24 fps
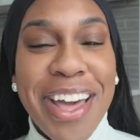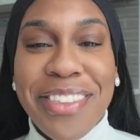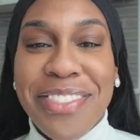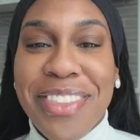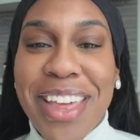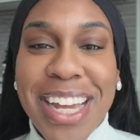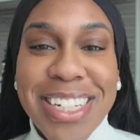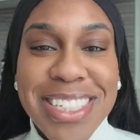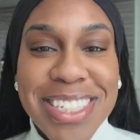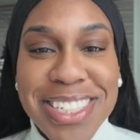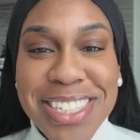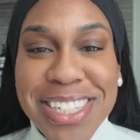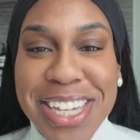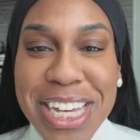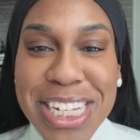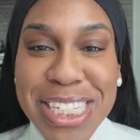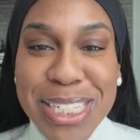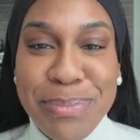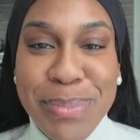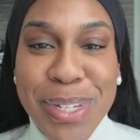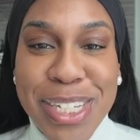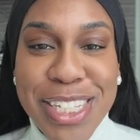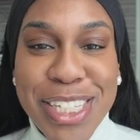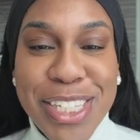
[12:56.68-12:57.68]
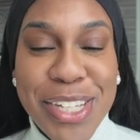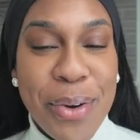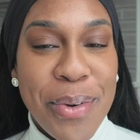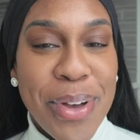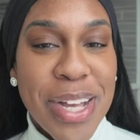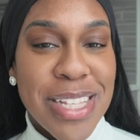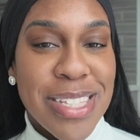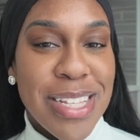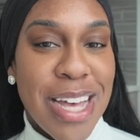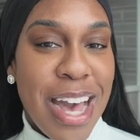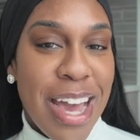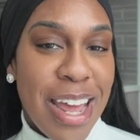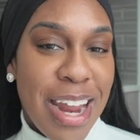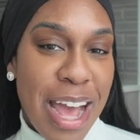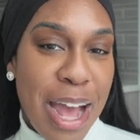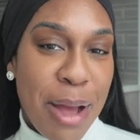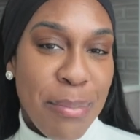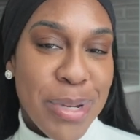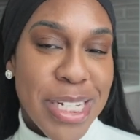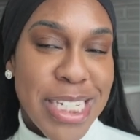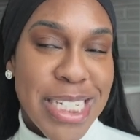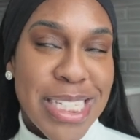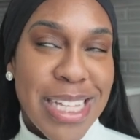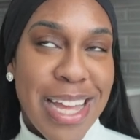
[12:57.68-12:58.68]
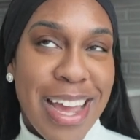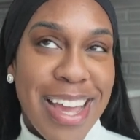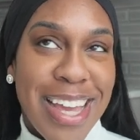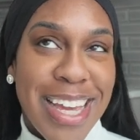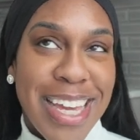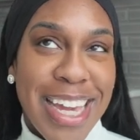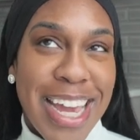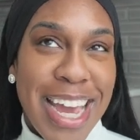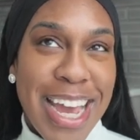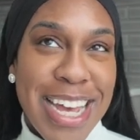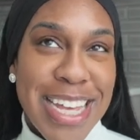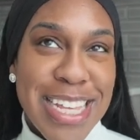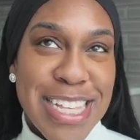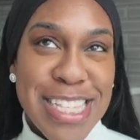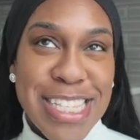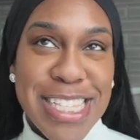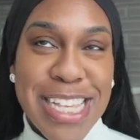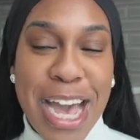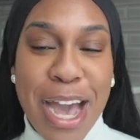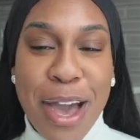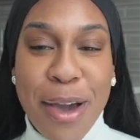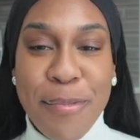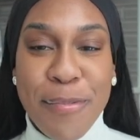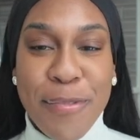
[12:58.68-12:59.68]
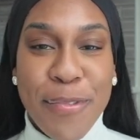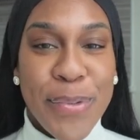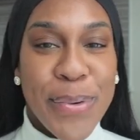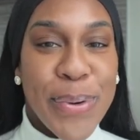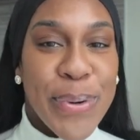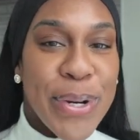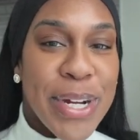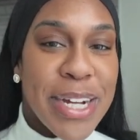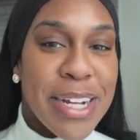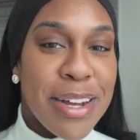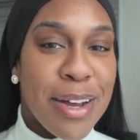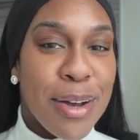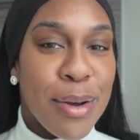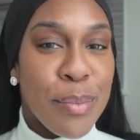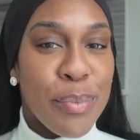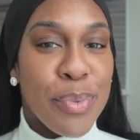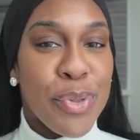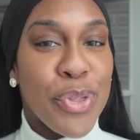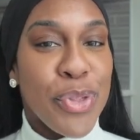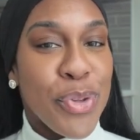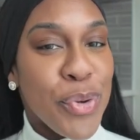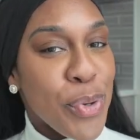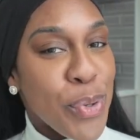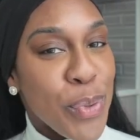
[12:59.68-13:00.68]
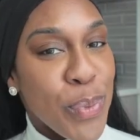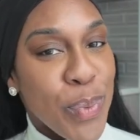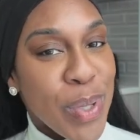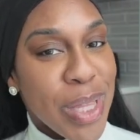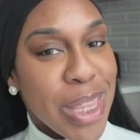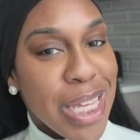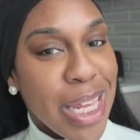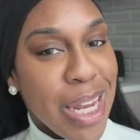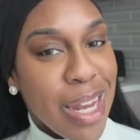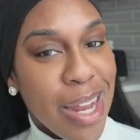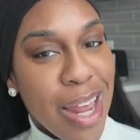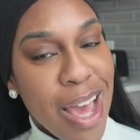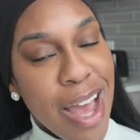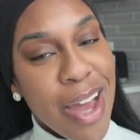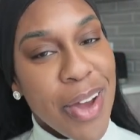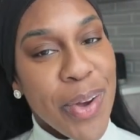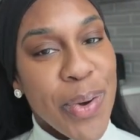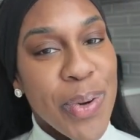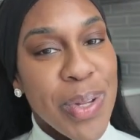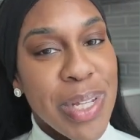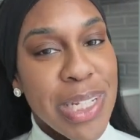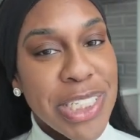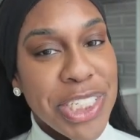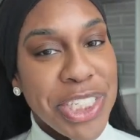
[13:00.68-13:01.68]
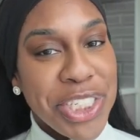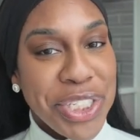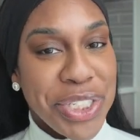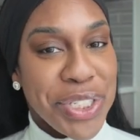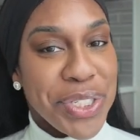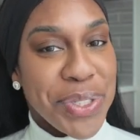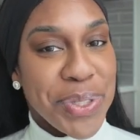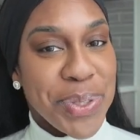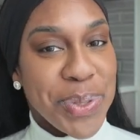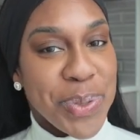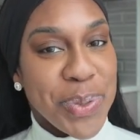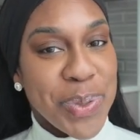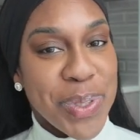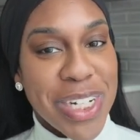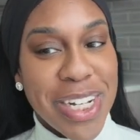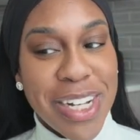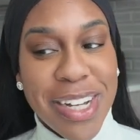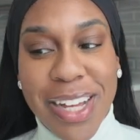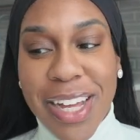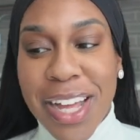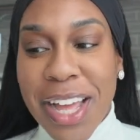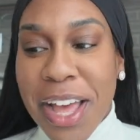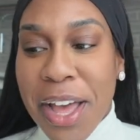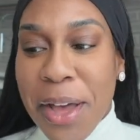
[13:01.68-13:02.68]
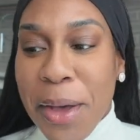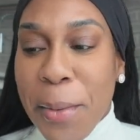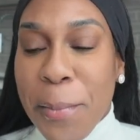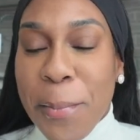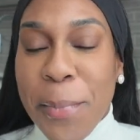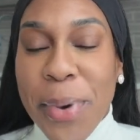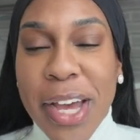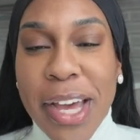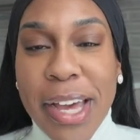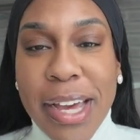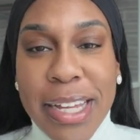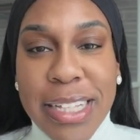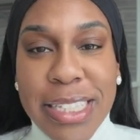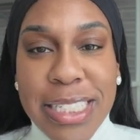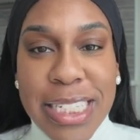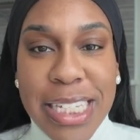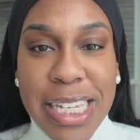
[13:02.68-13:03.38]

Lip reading: that just gets me so excited. I'm just like, yes, Tom Ford comes through with the lock on the shoe. But